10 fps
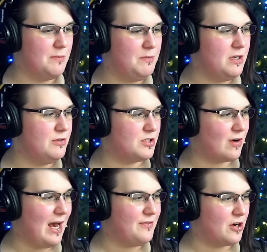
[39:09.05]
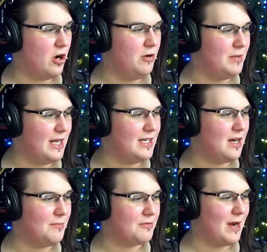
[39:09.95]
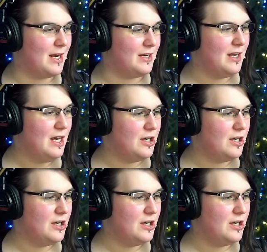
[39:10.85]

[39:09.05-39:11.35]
abused or had their home and income threatened,